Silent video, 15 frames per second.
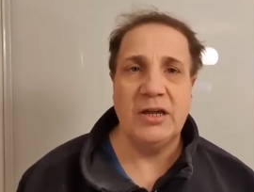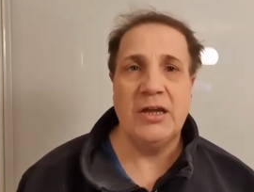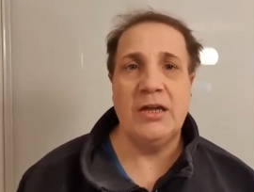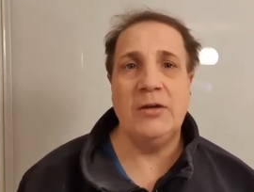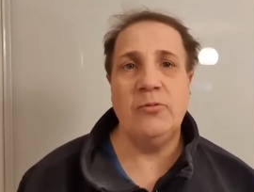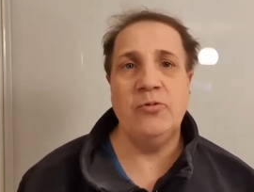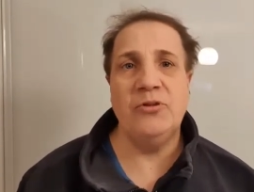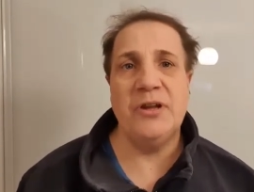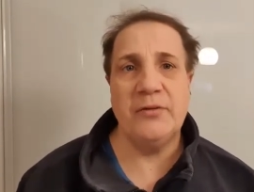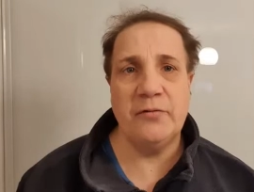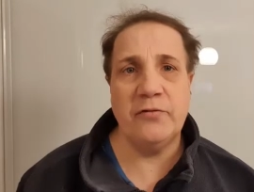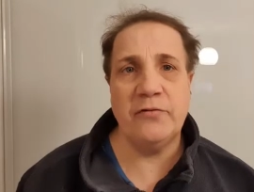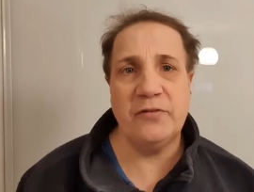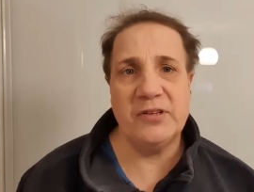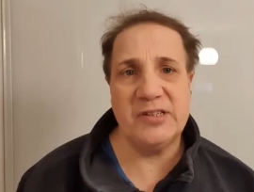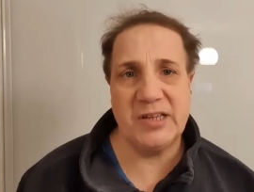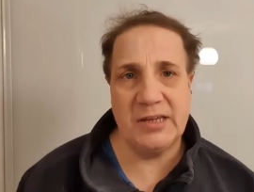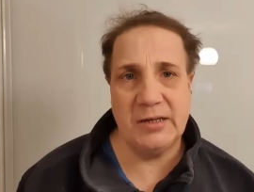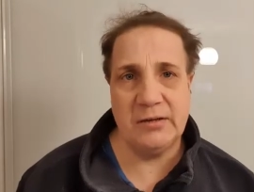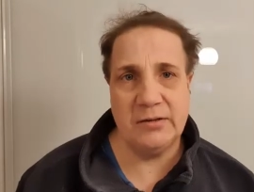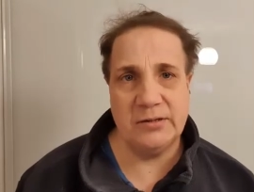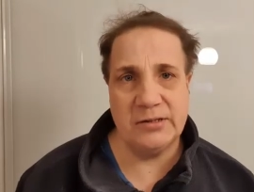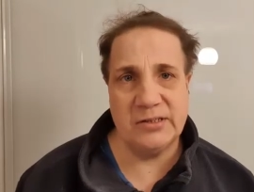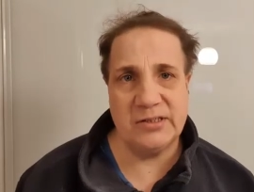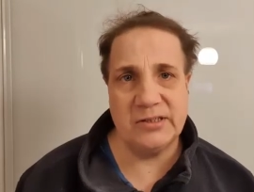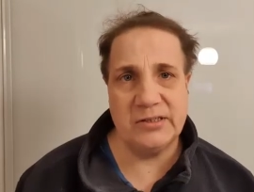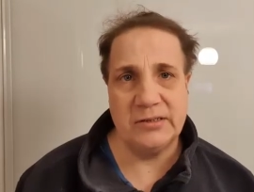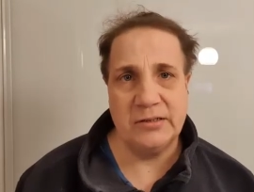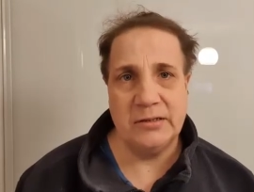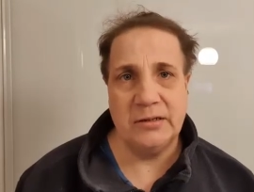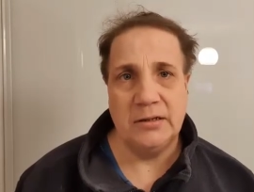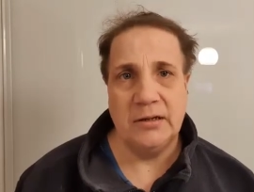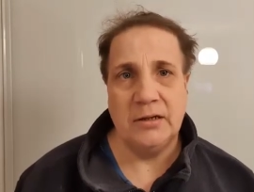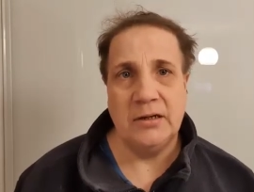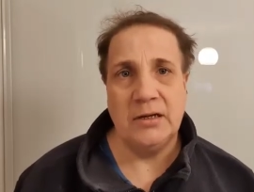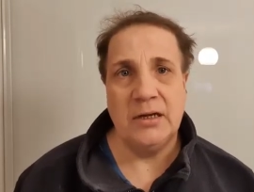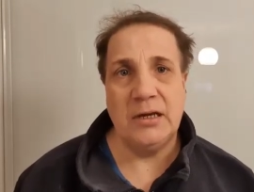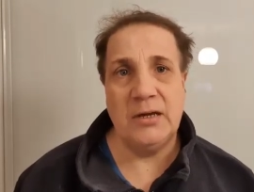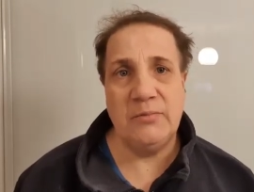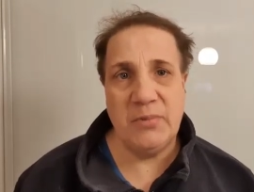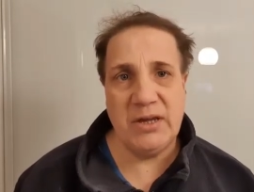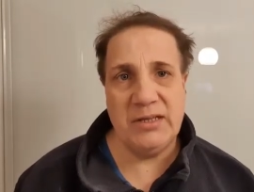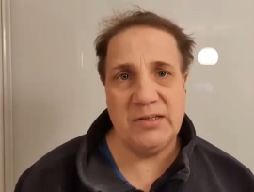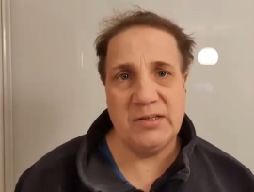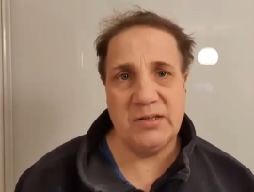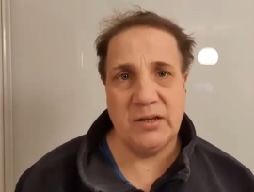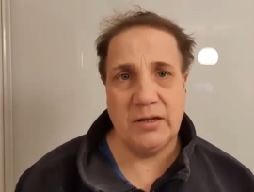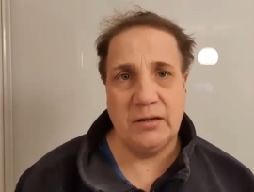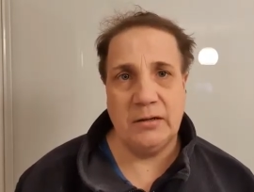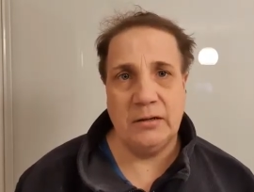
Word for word: he will never forsake us. He means it.